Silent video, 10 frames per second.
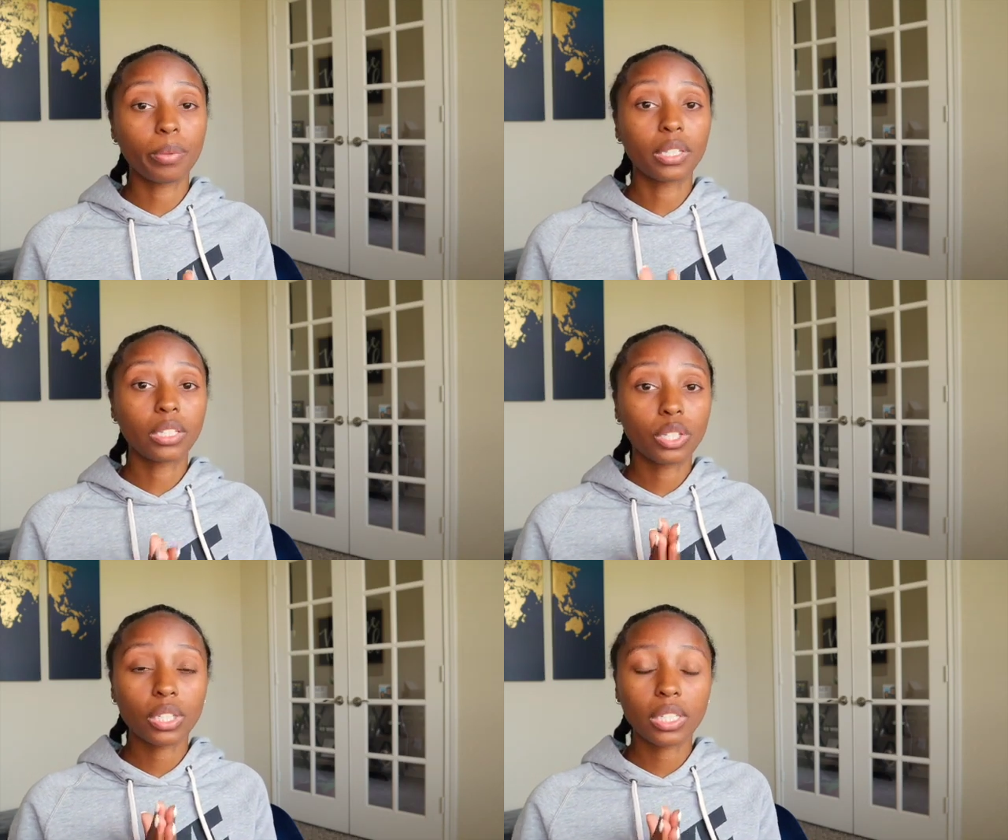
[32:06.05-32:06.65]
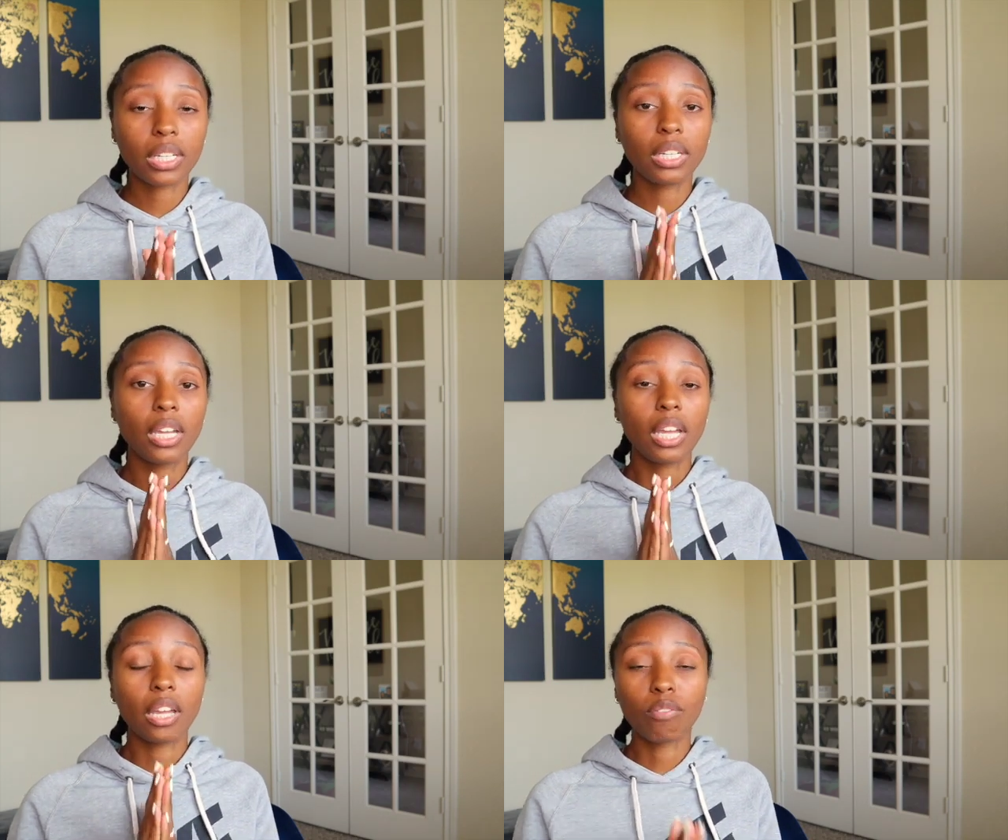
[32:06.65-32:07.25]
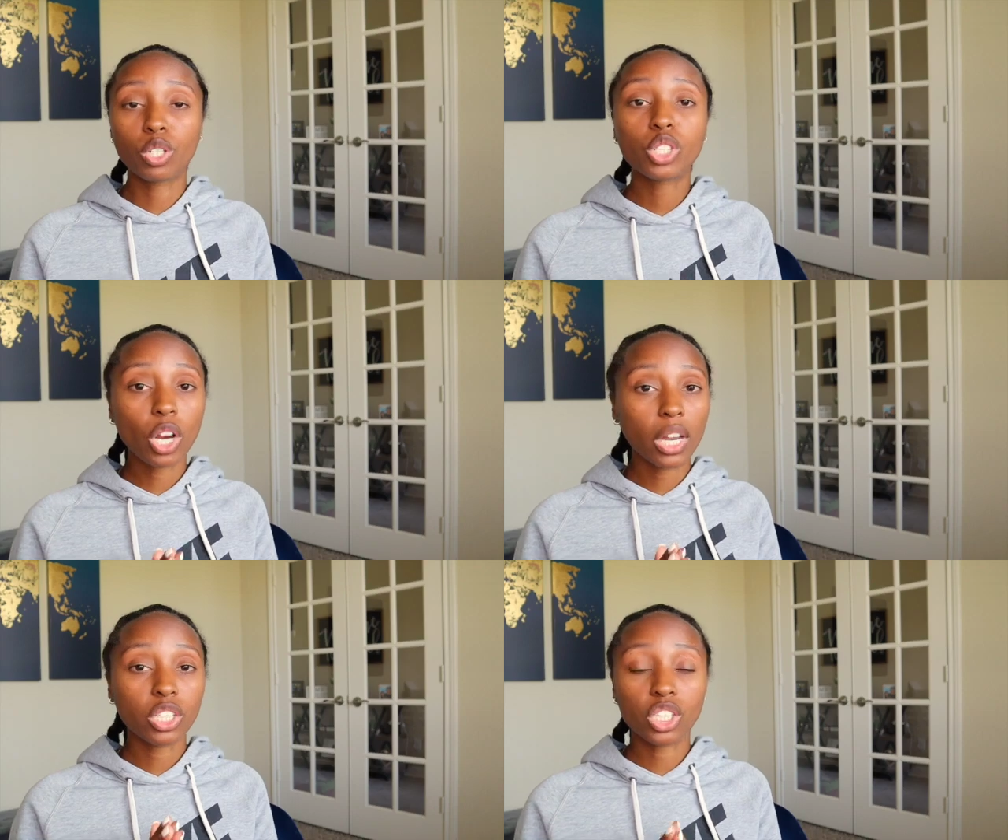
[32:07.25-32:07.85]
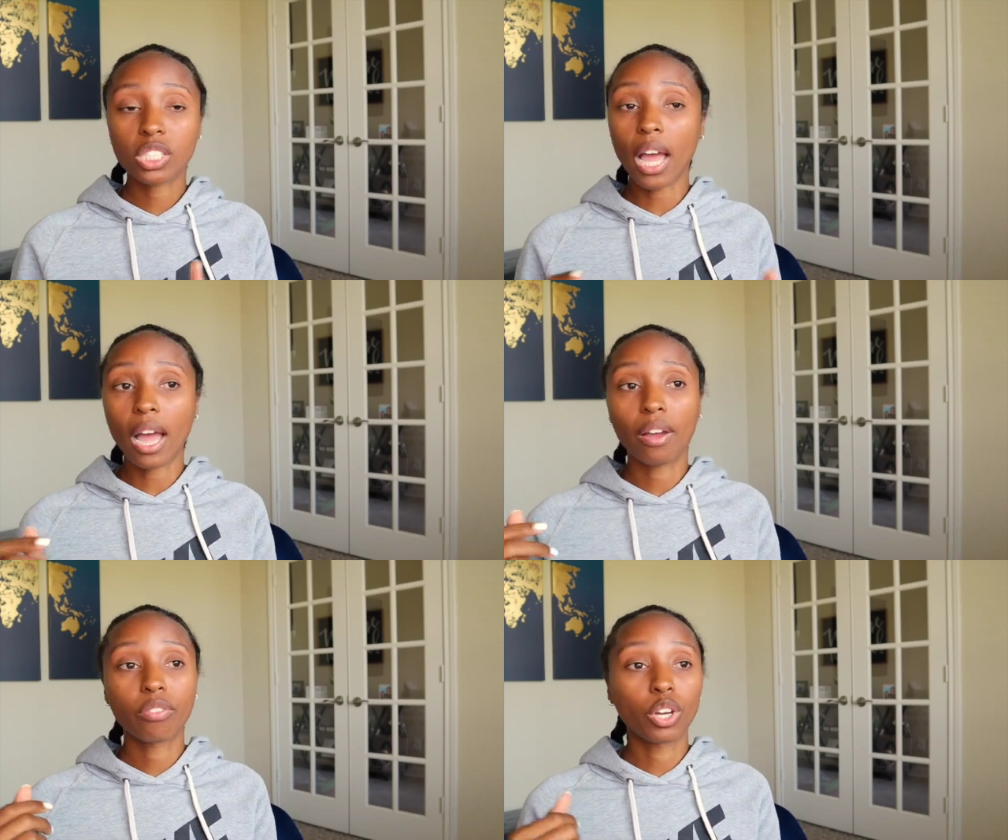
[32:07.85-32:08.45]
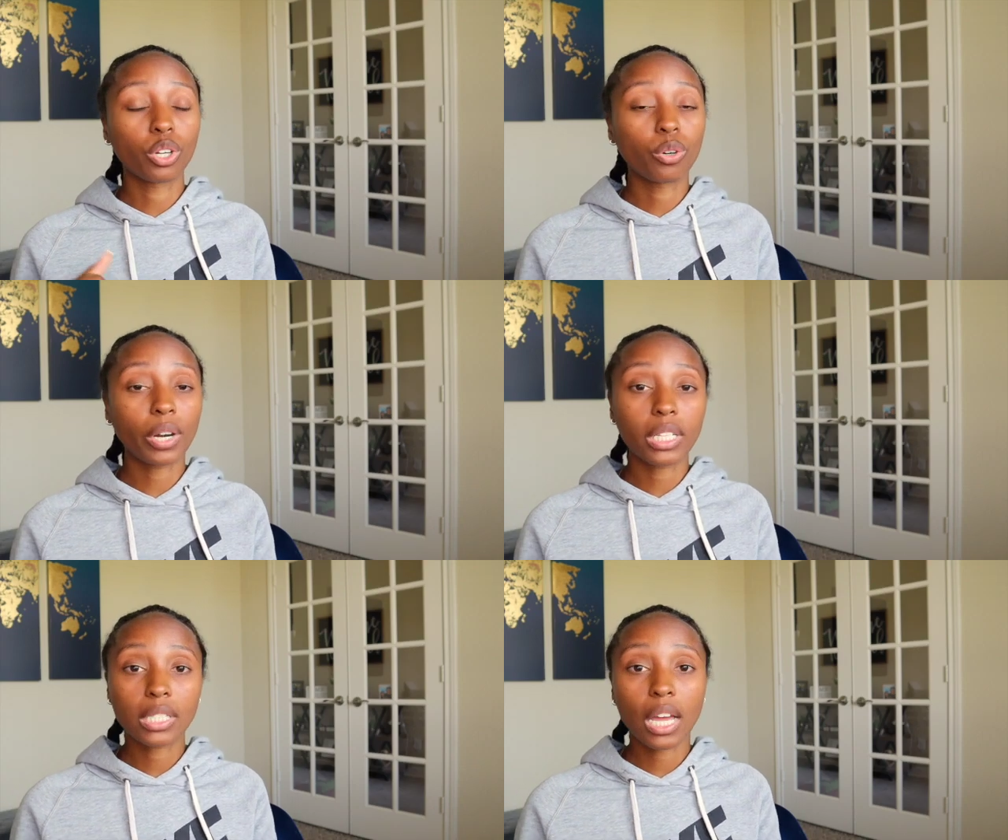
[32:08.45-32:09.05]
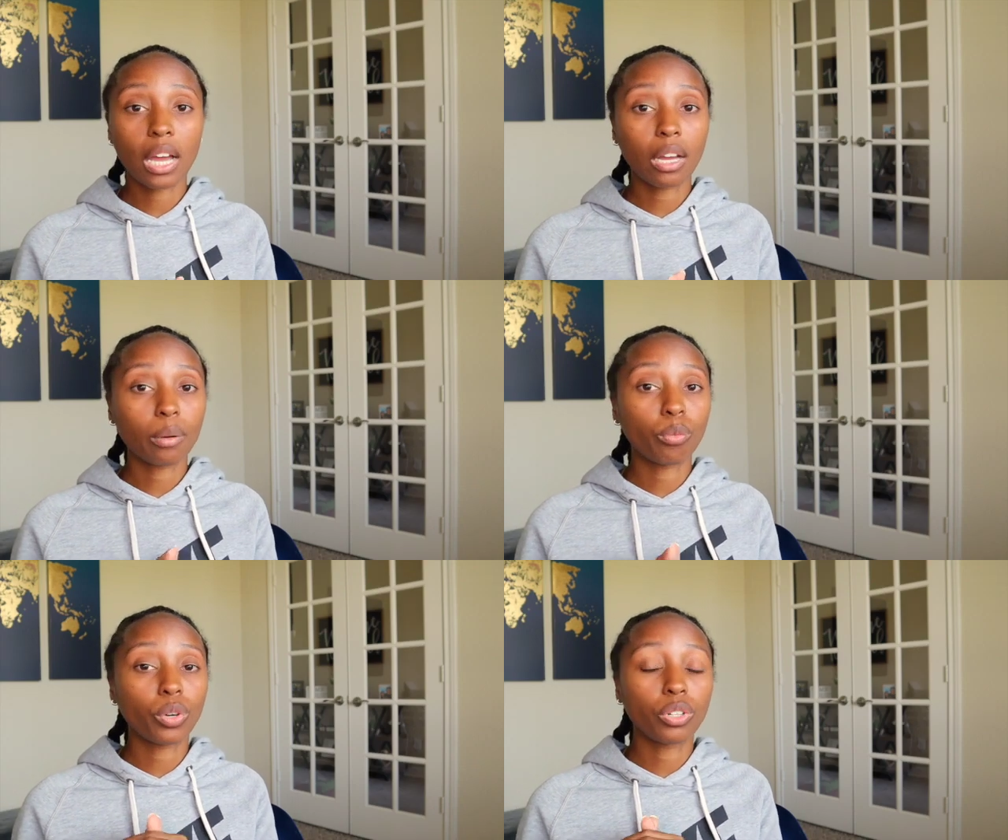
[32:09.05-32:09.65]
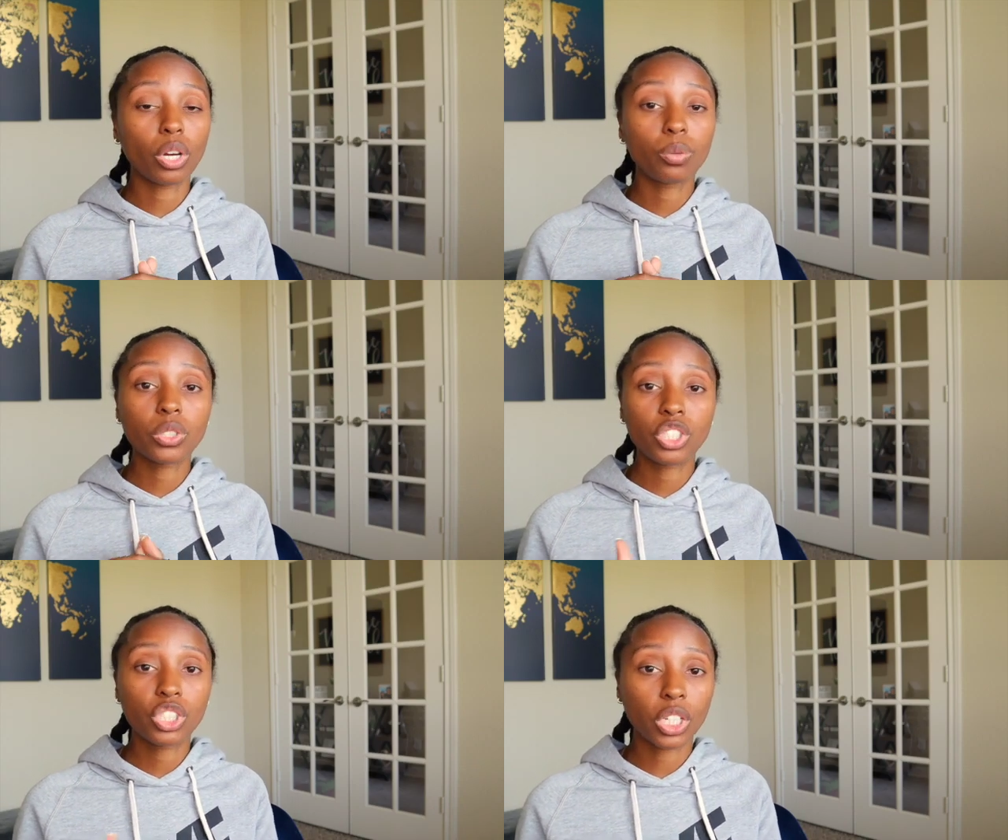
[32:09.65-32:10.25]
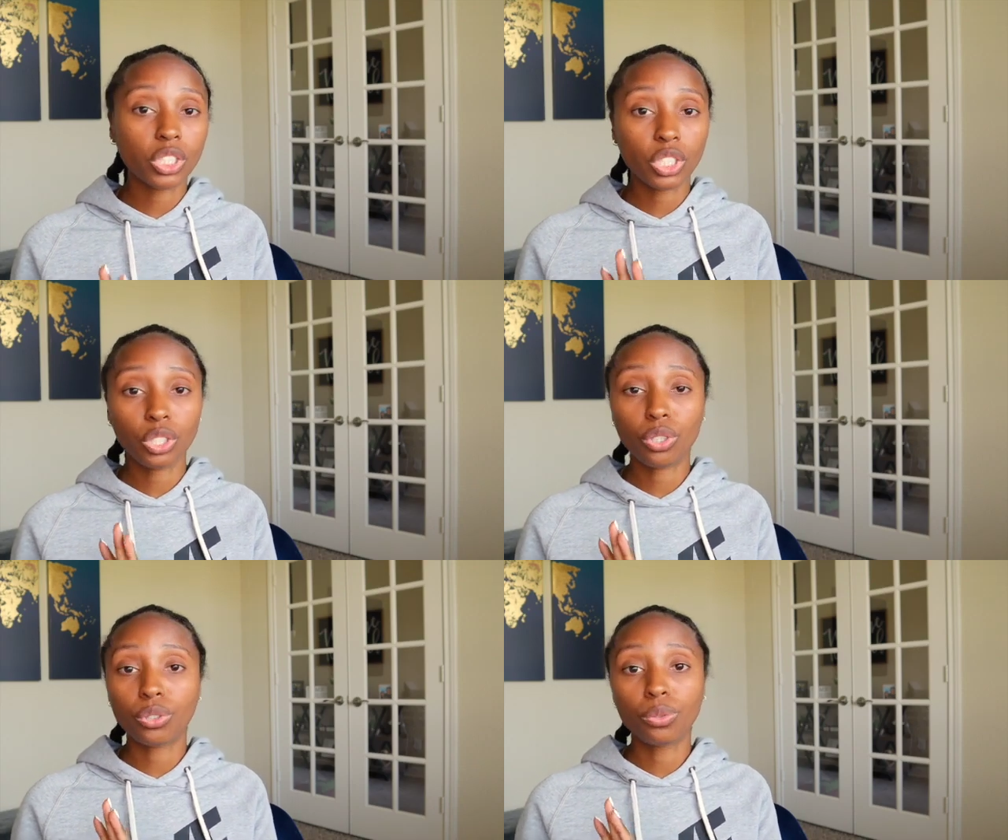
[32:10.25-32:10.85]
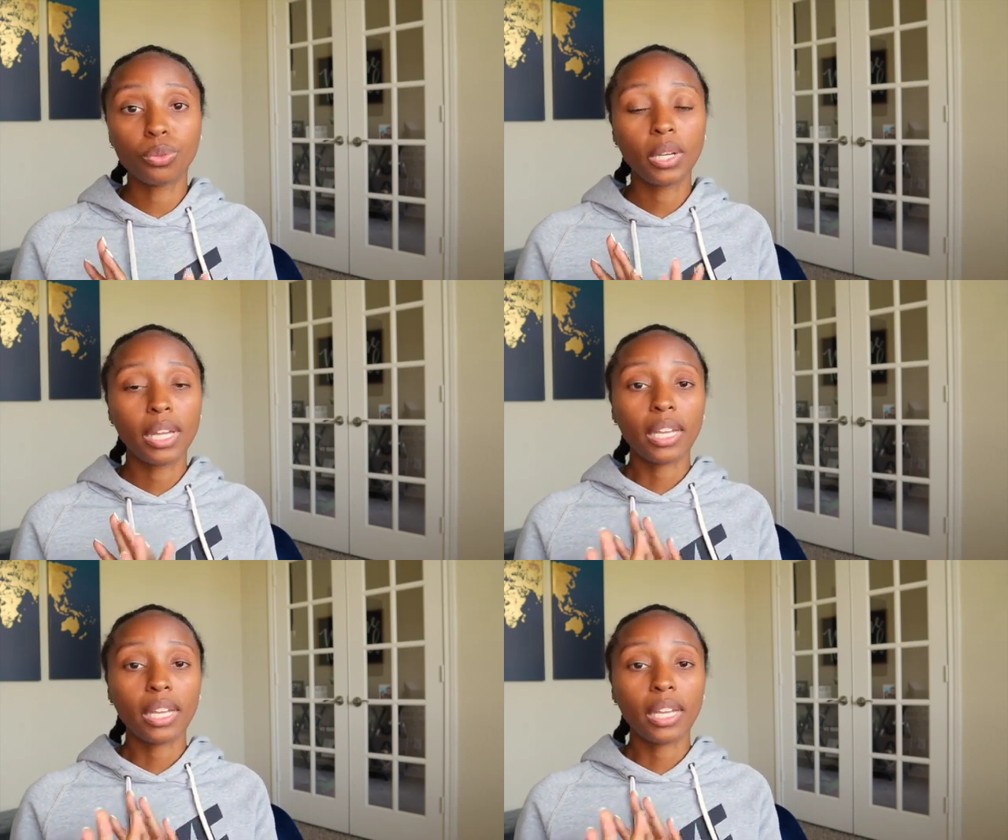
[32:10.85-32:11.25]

But literally, if you're trying to just have a great time where no one's judging you,